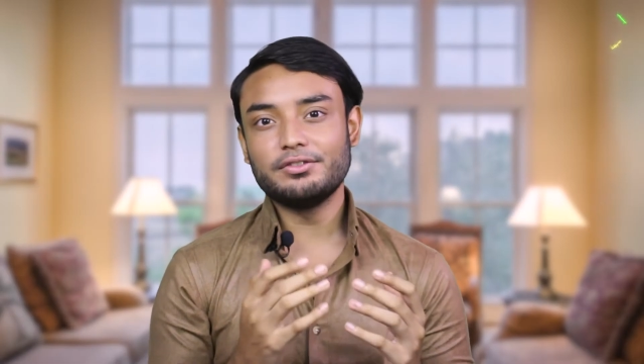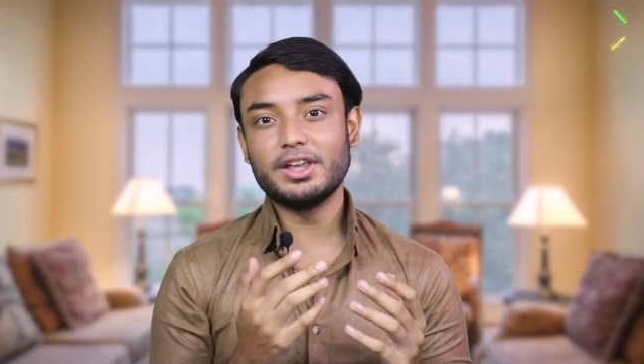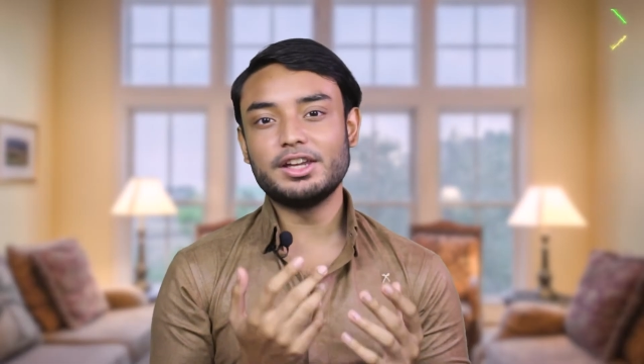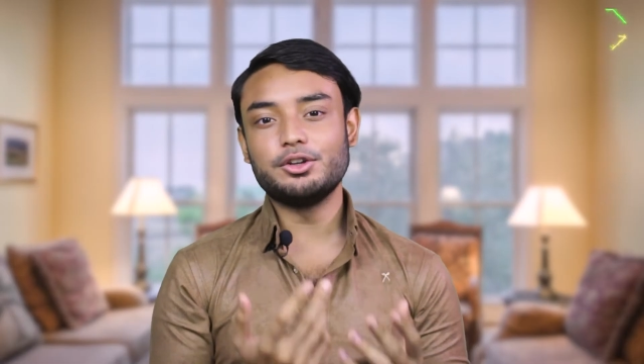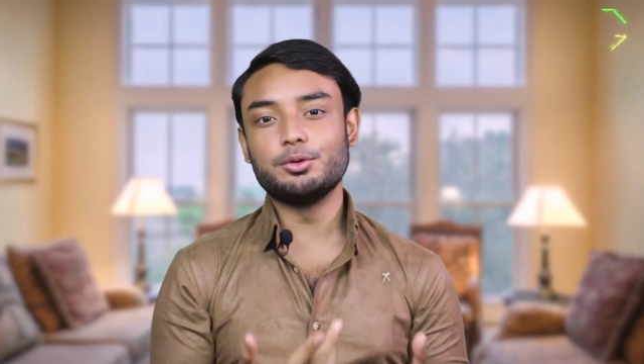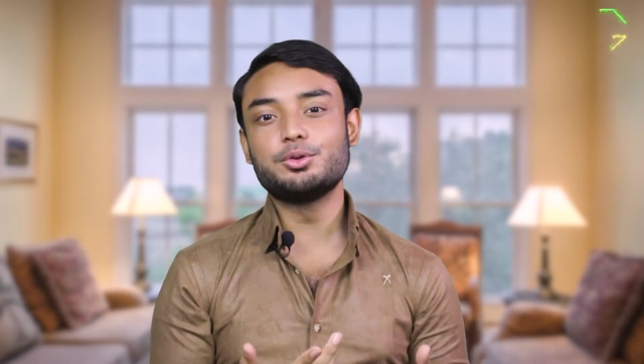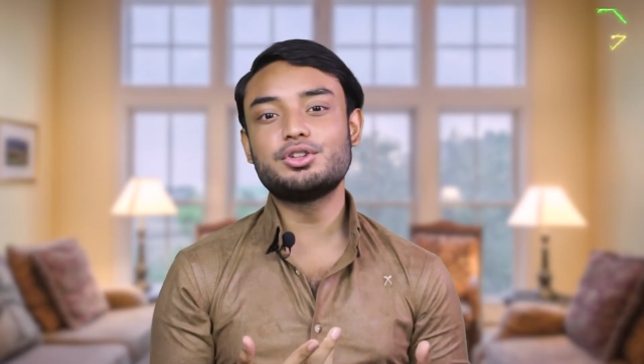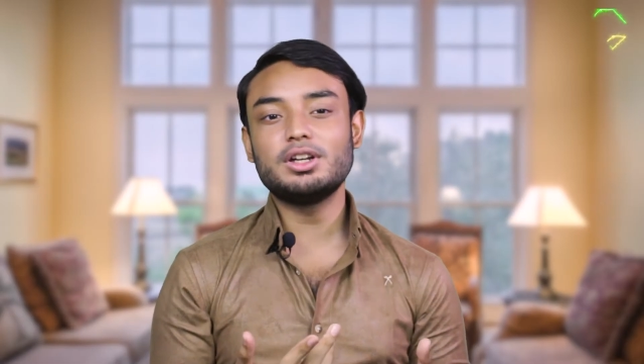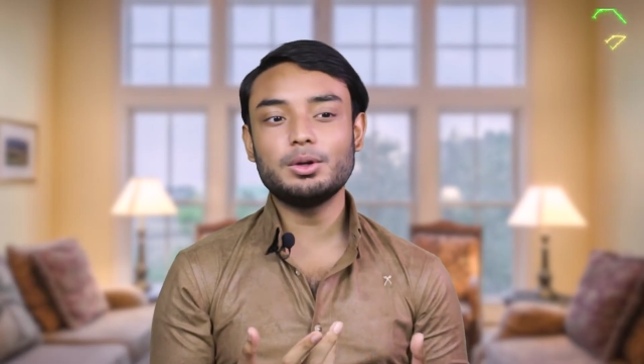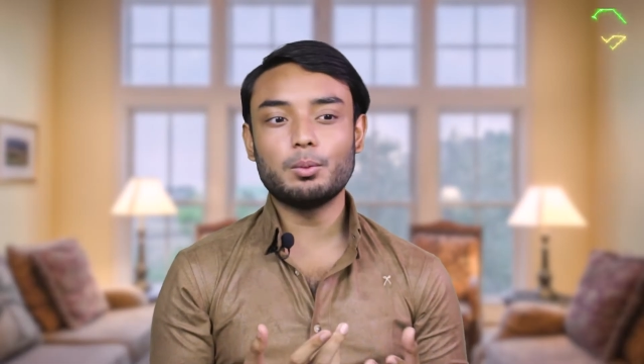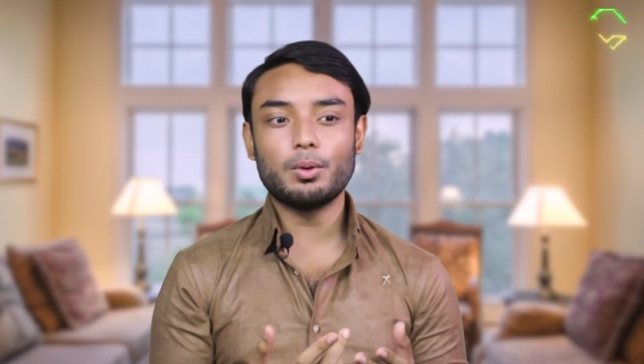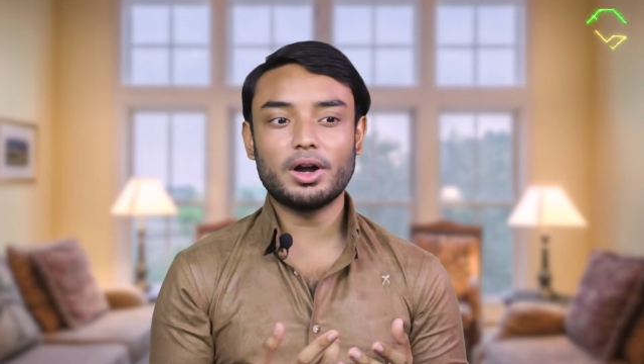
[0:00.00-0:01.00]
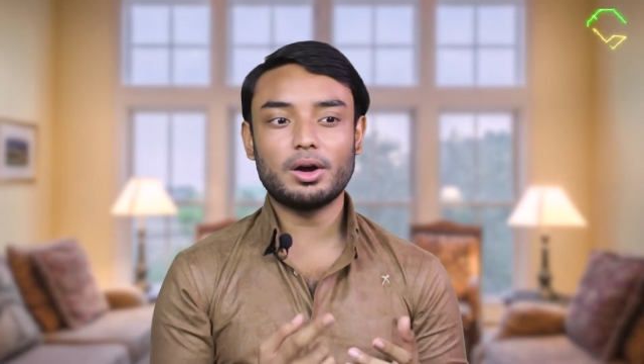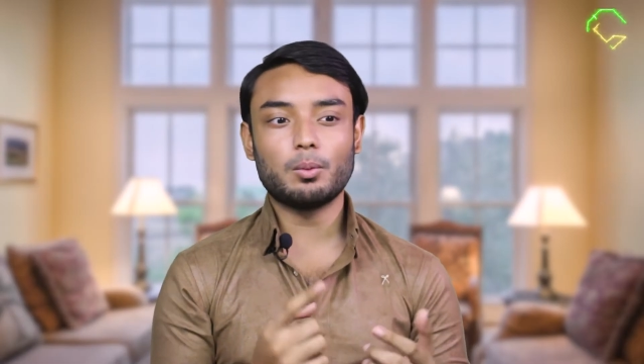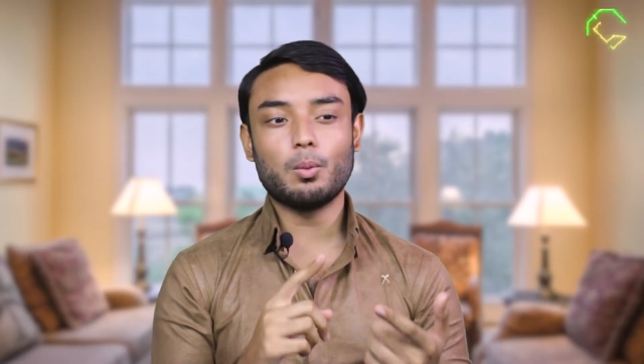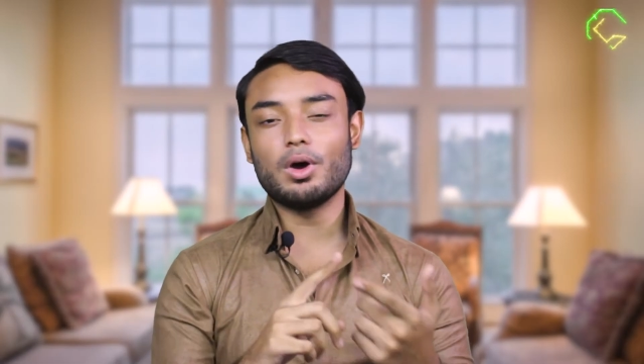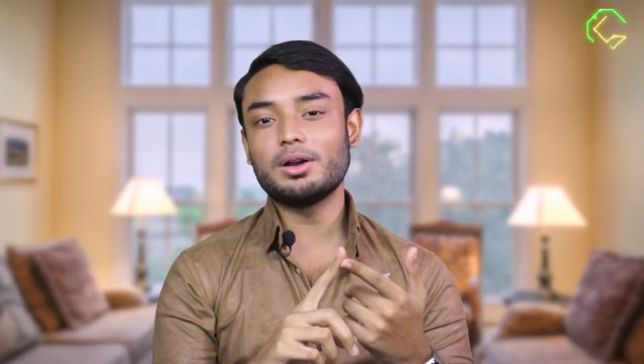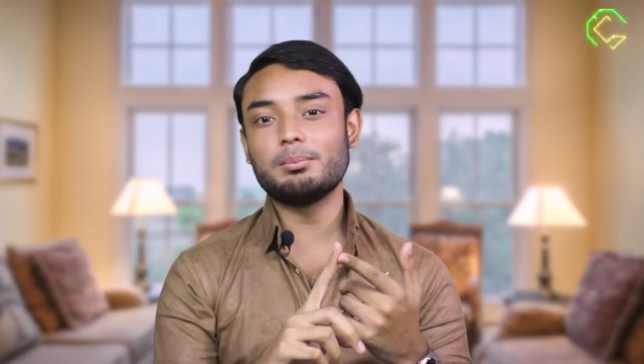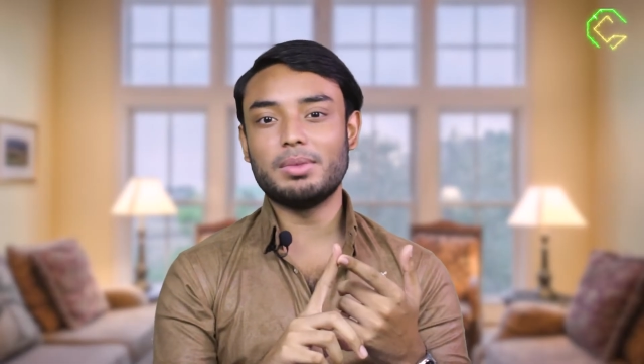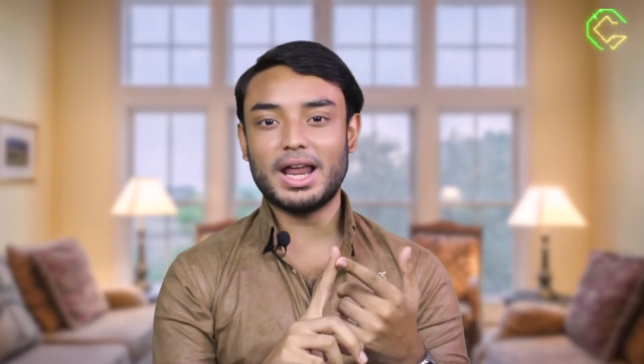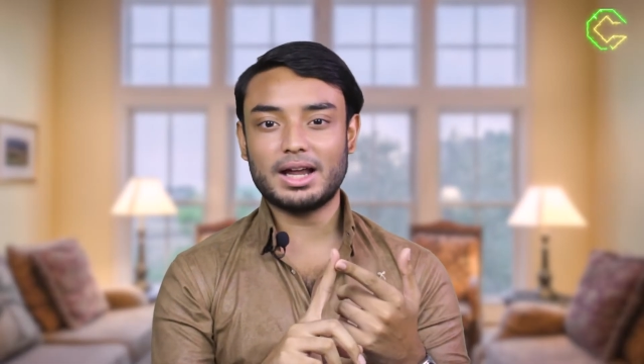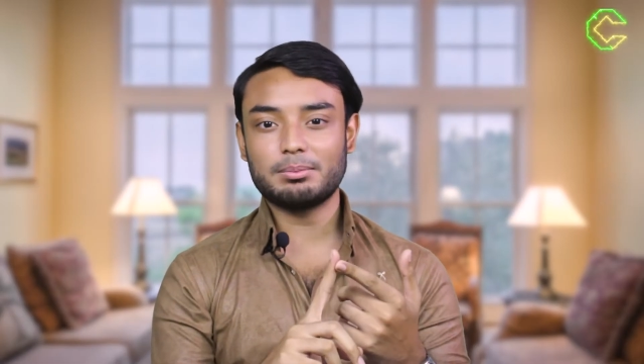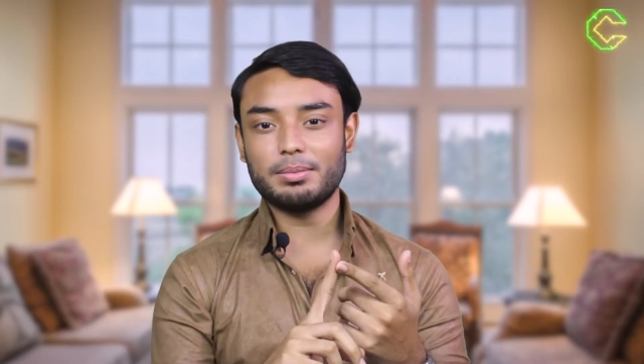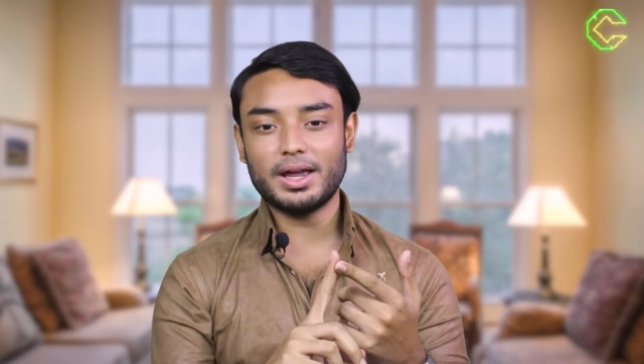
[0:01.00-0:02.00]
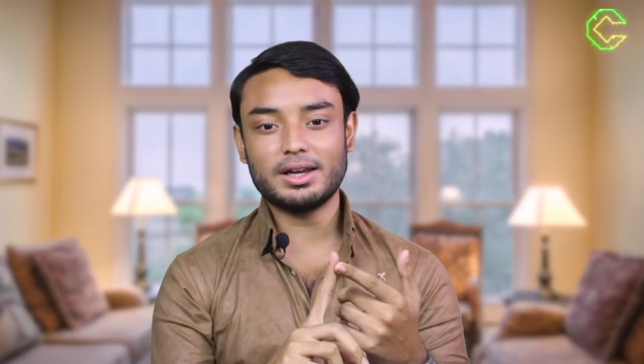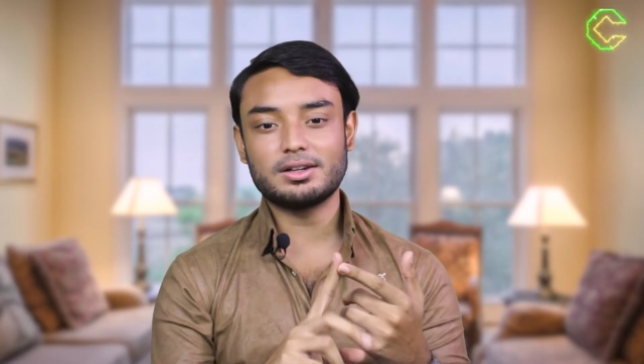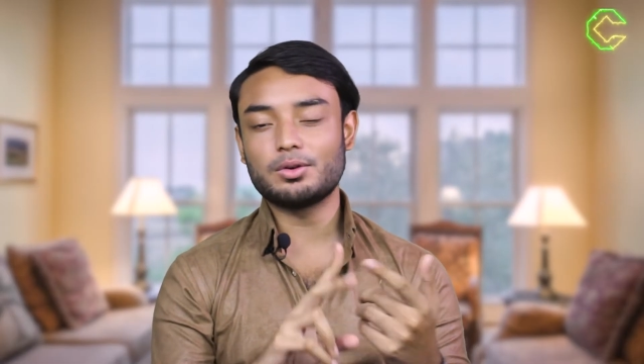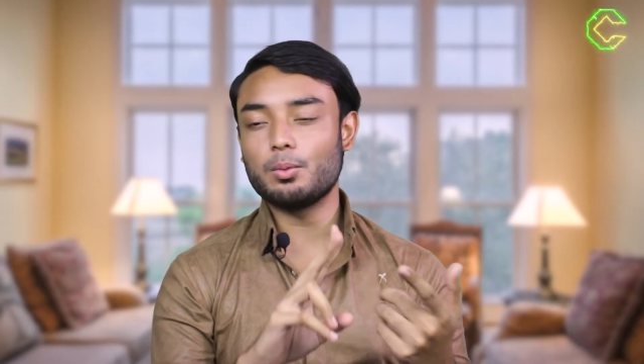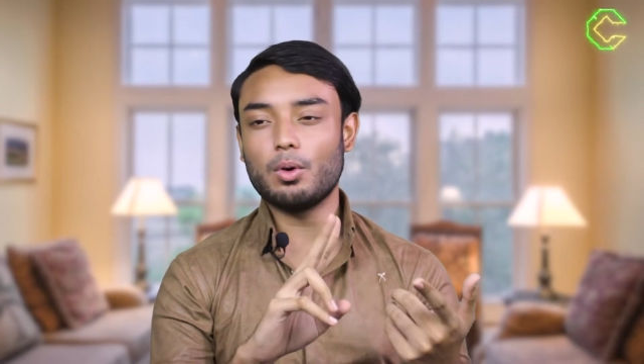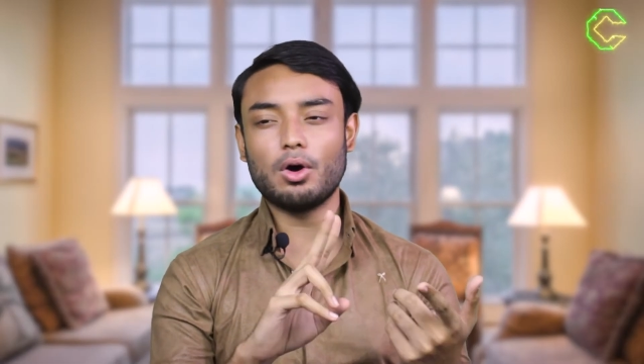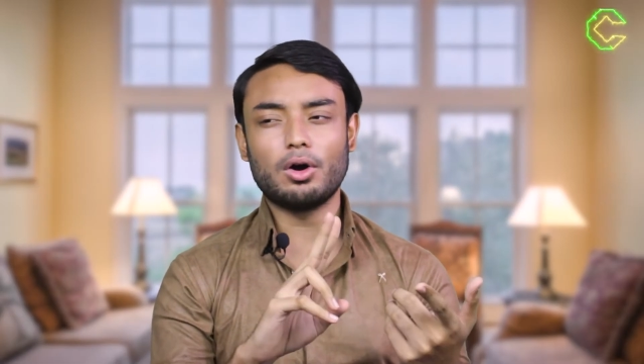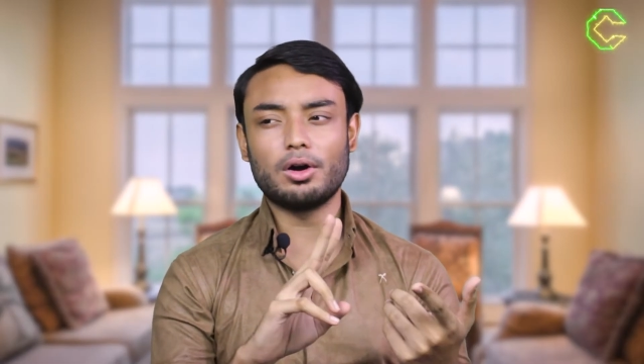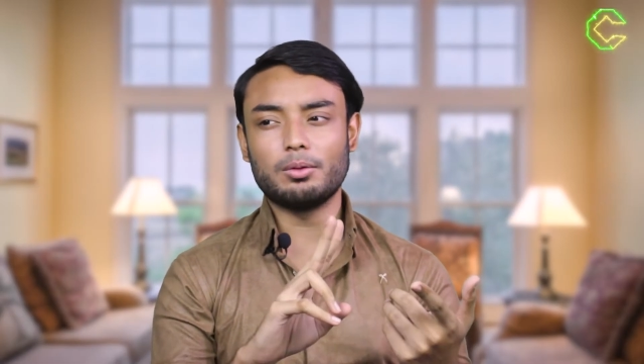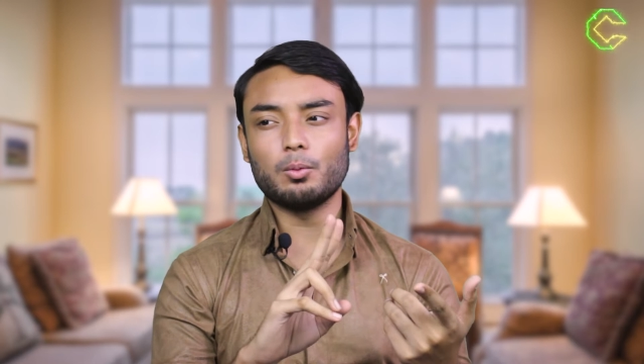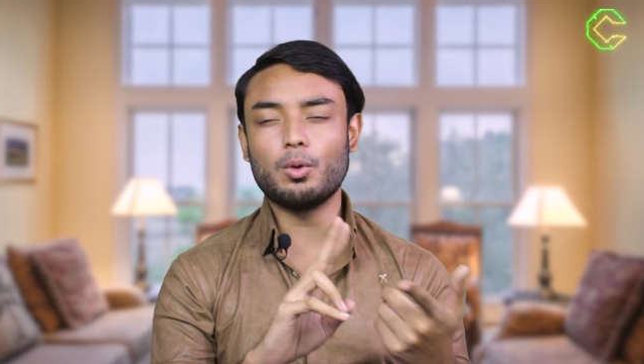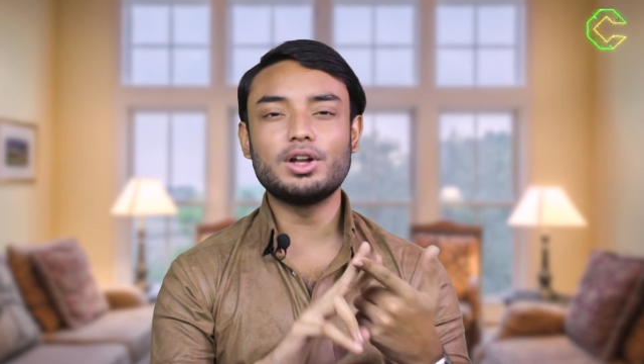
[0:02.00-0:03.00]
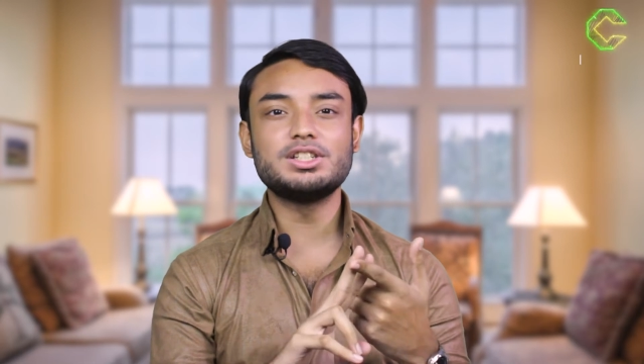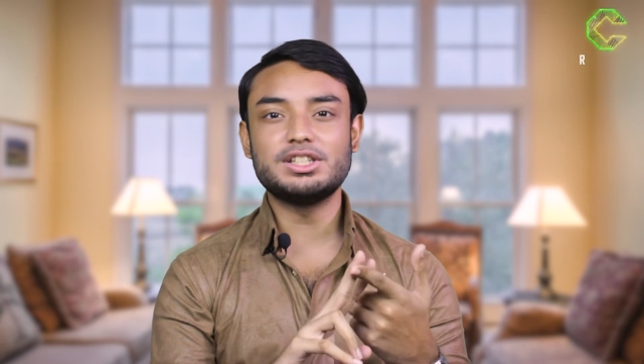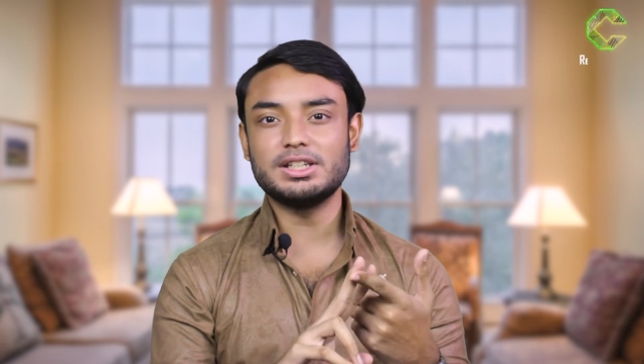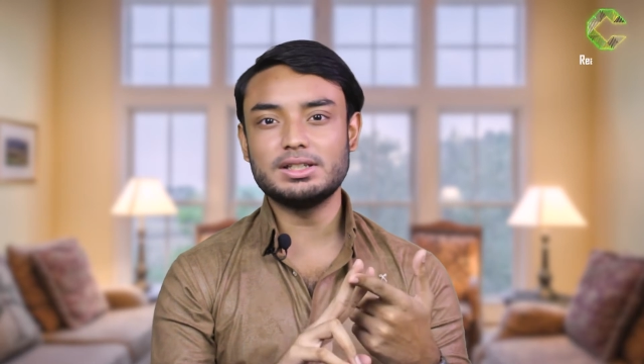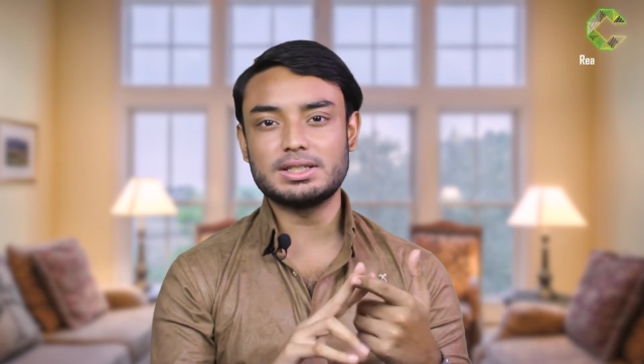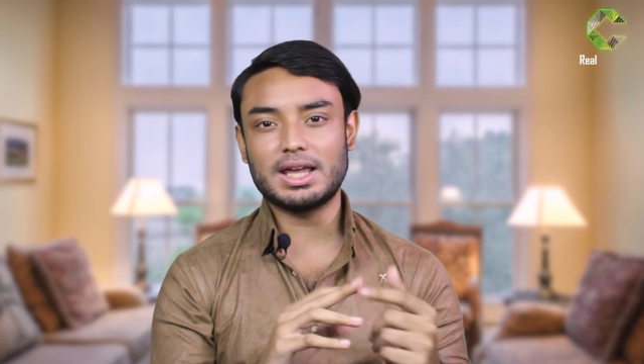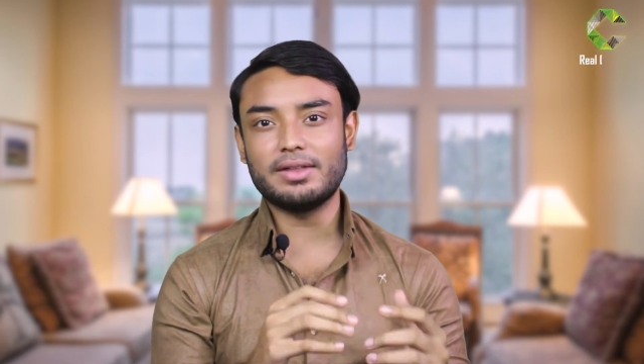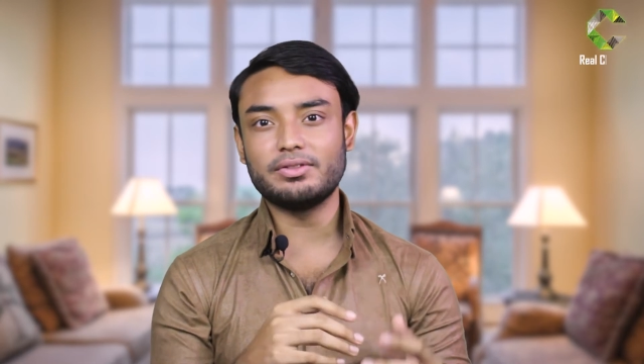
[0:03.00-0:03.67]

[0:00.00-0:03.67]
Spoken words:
they usually wear 1 black pant or 1 jeans,